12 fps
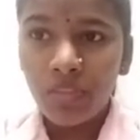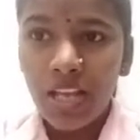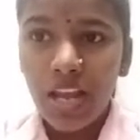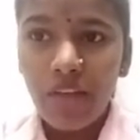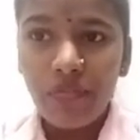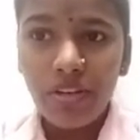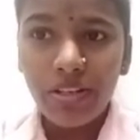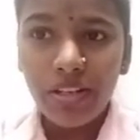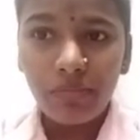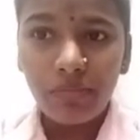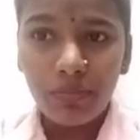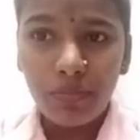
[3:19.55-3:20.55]
Every
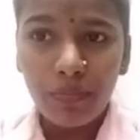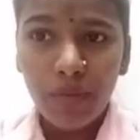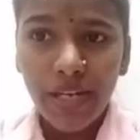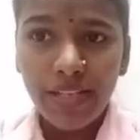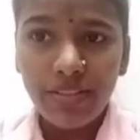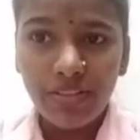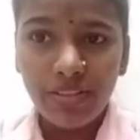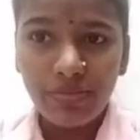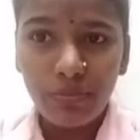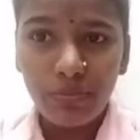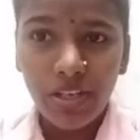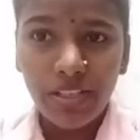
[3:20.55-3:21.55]
time the managers
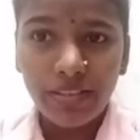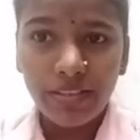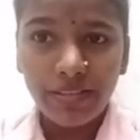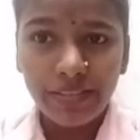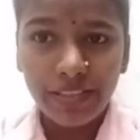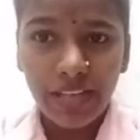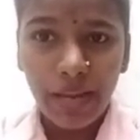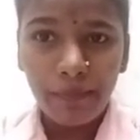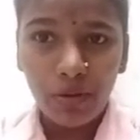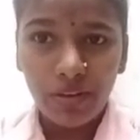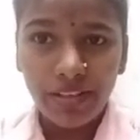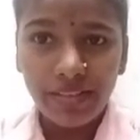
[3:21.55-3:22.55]
monitor the
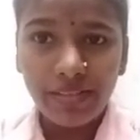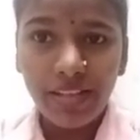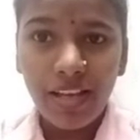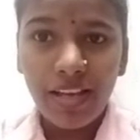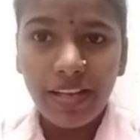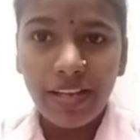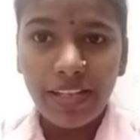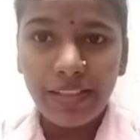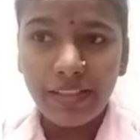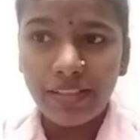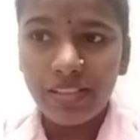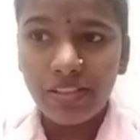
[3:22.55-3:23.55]
employees in
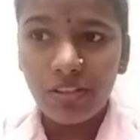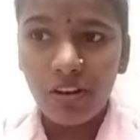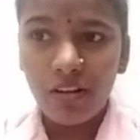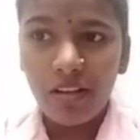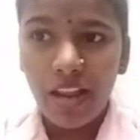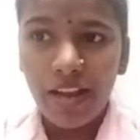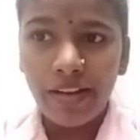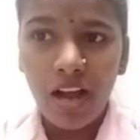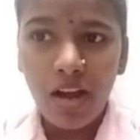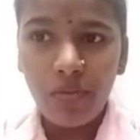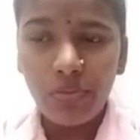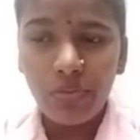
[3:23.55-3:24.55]
the stall and
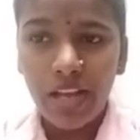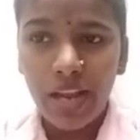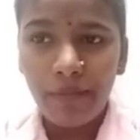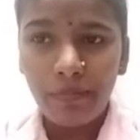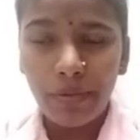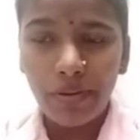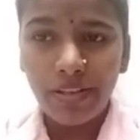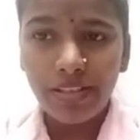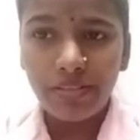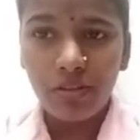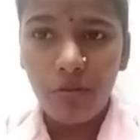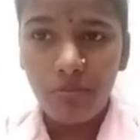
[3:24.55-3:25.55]
how their
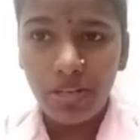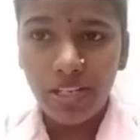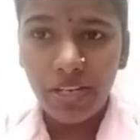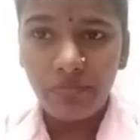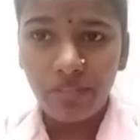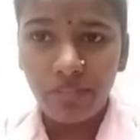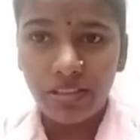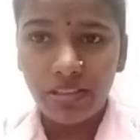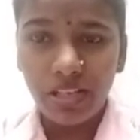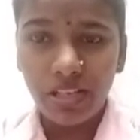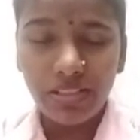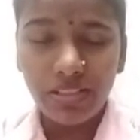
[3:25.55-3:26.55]
employees communicate with the
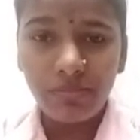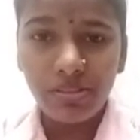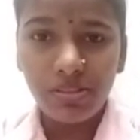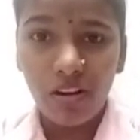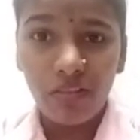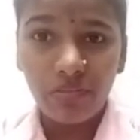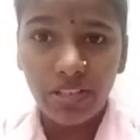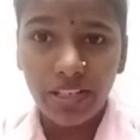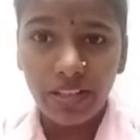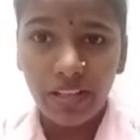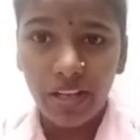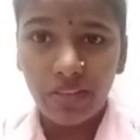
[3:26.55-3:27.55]
customers of
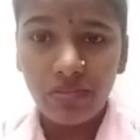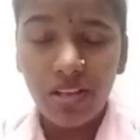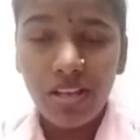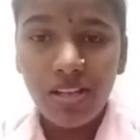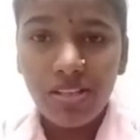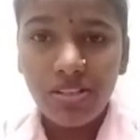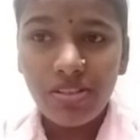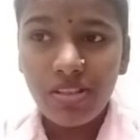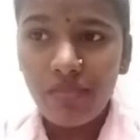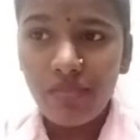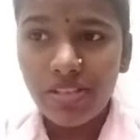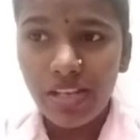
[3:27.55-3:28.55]
Tealive.
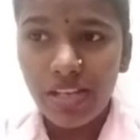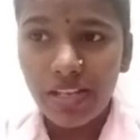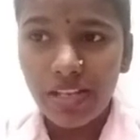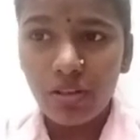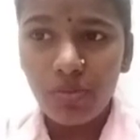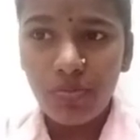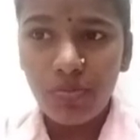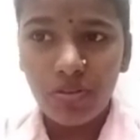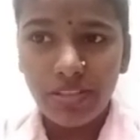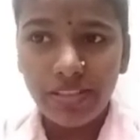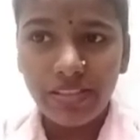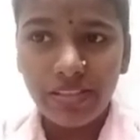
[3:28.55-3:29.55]
Staffs in Loob
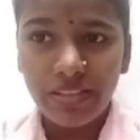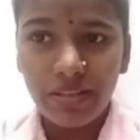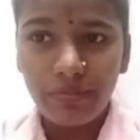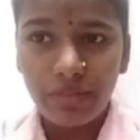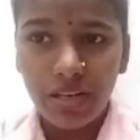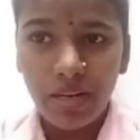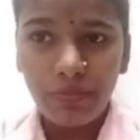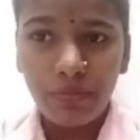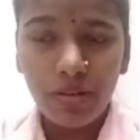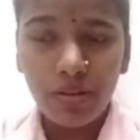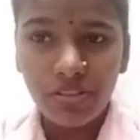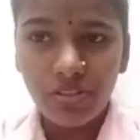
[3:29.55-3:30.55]
Holdings Sdn.Bhd
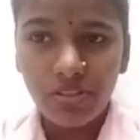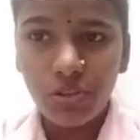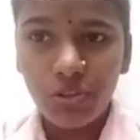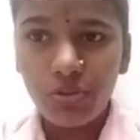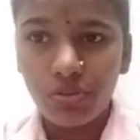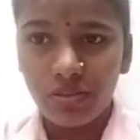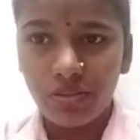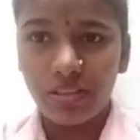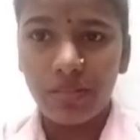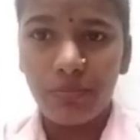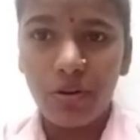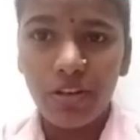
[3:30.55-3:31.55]
polishes through
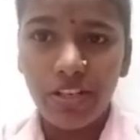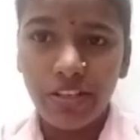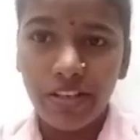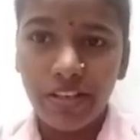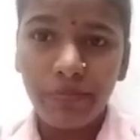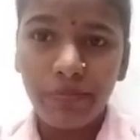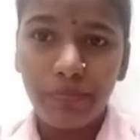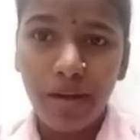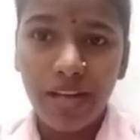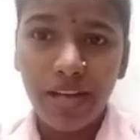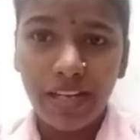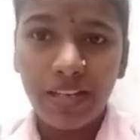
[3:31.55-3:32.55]
the monitoring
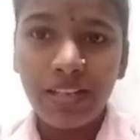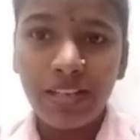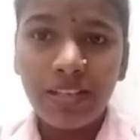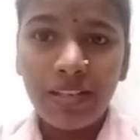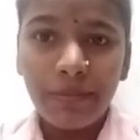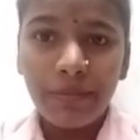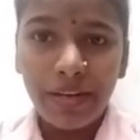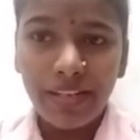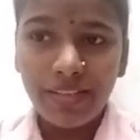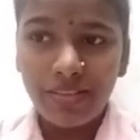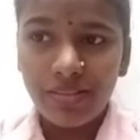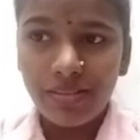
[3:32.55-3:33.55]
by their
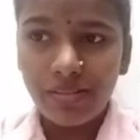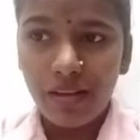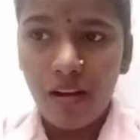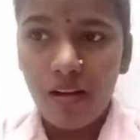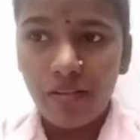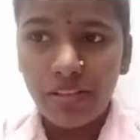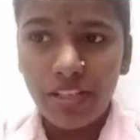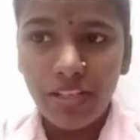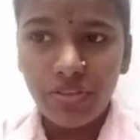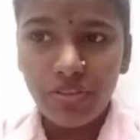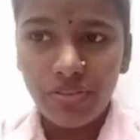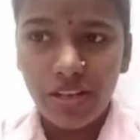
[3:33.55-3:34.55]
managers on
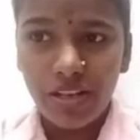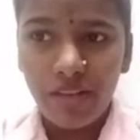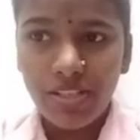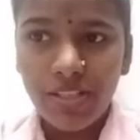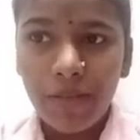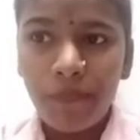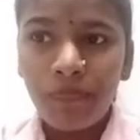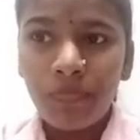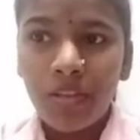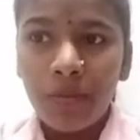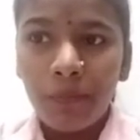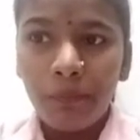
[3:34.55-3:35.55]
each staffs
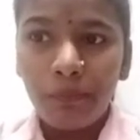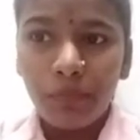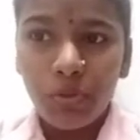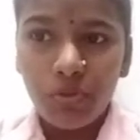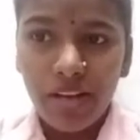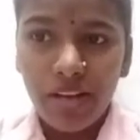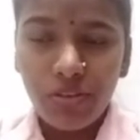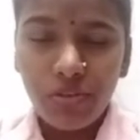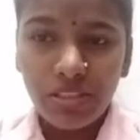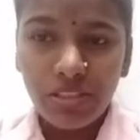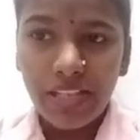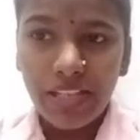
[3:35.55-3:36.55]
to
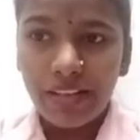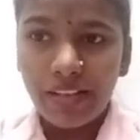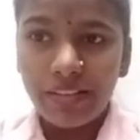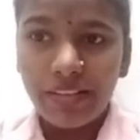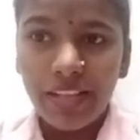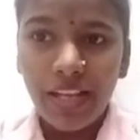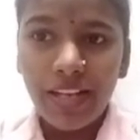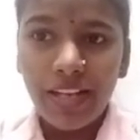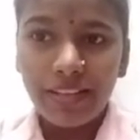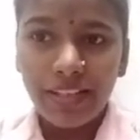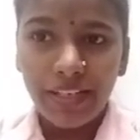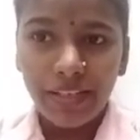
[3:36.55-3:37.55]
ensure that they
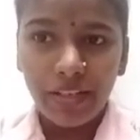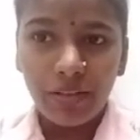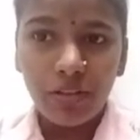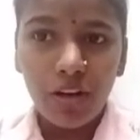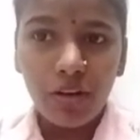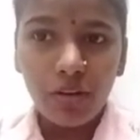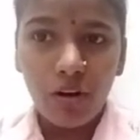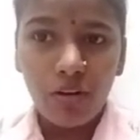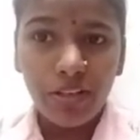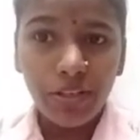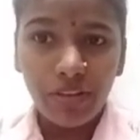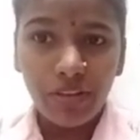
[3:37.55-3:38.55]
lead not
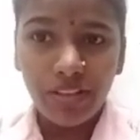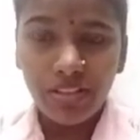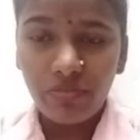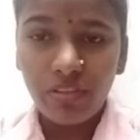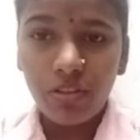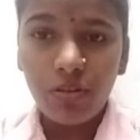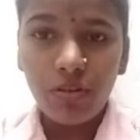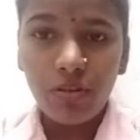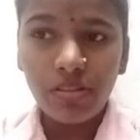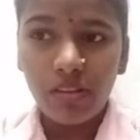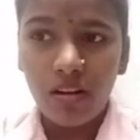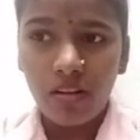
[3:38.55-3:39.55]
only to achieve the
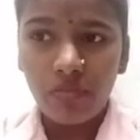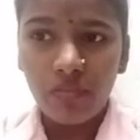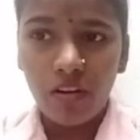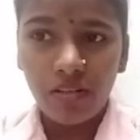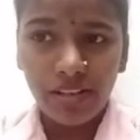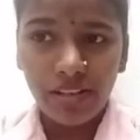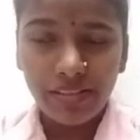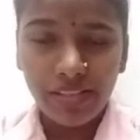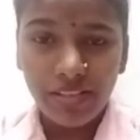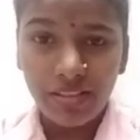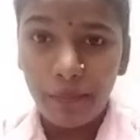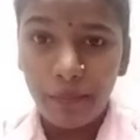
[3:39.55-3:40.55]
goals of
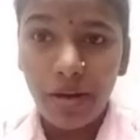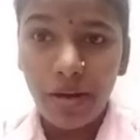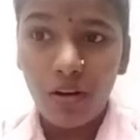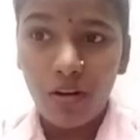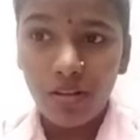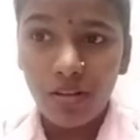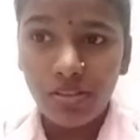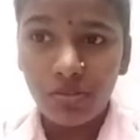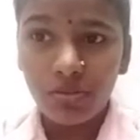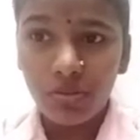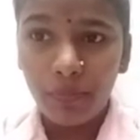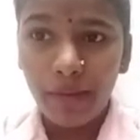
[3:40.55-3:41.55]
organization but also
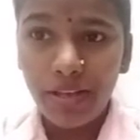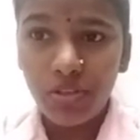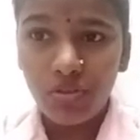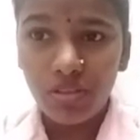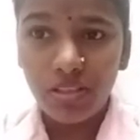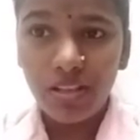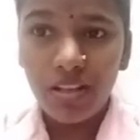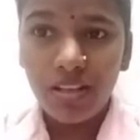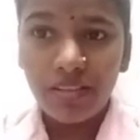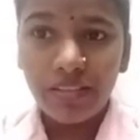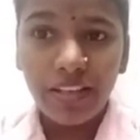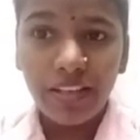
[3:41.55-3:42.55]
to make sure
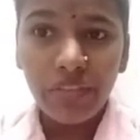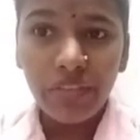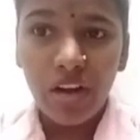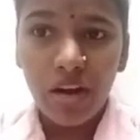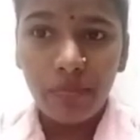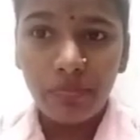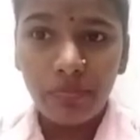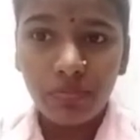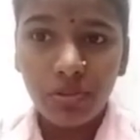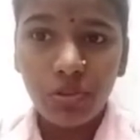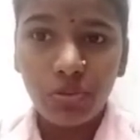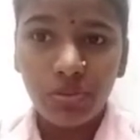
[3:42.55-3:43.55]
they live up
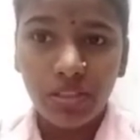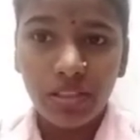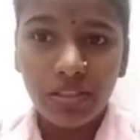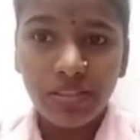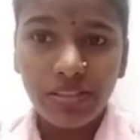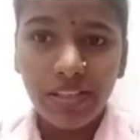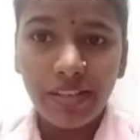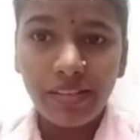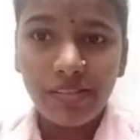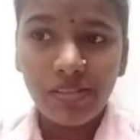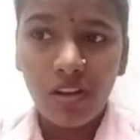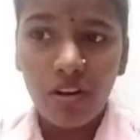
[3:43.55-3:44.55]
to the
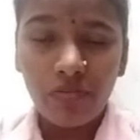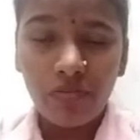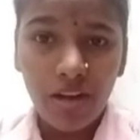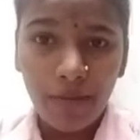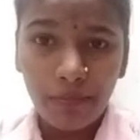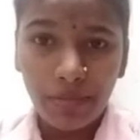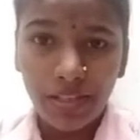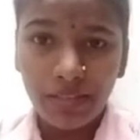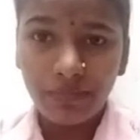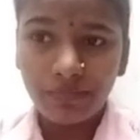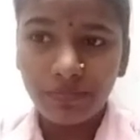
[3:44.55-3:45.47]
standards of company.